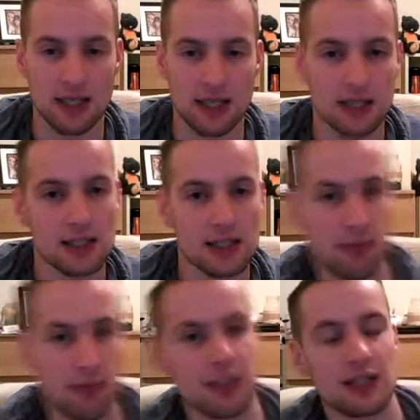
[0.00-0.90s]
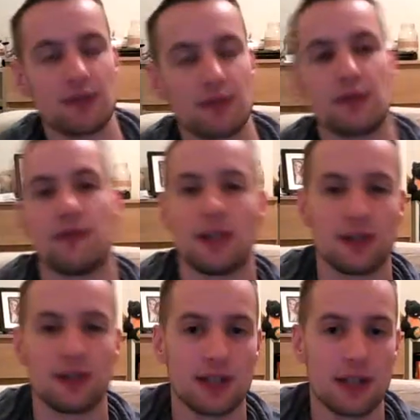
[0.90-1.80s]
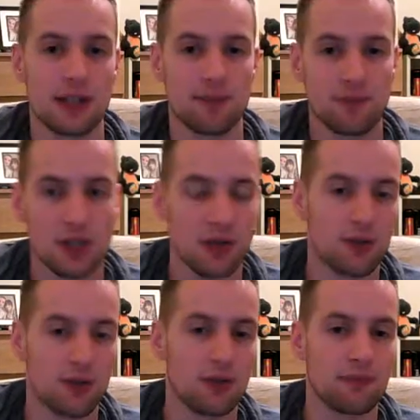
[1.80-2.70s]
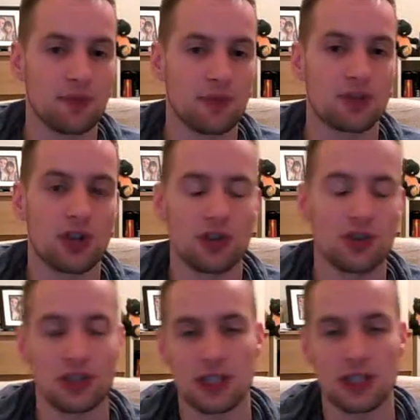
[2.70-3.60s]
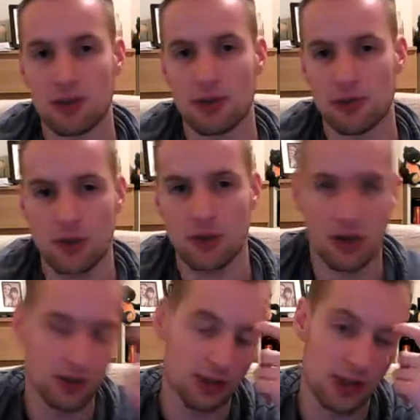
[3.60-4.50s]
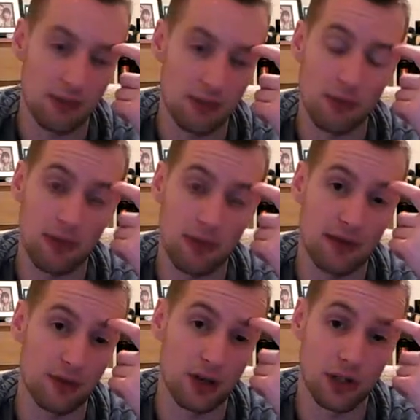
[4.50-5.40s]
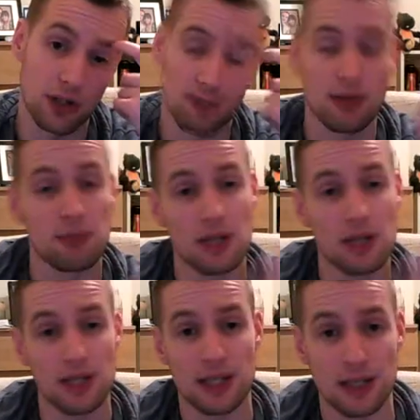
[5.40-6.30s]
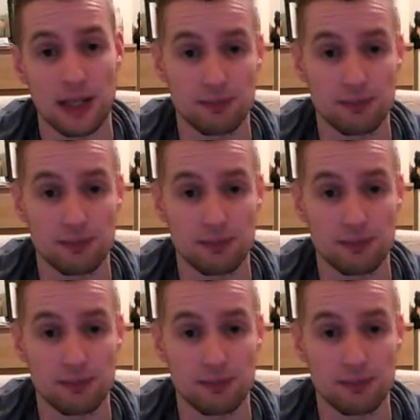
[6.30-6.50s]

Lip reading: So that's the basic of an event, okay, going on. Chance to get special cards, more powerful cards by playing the game.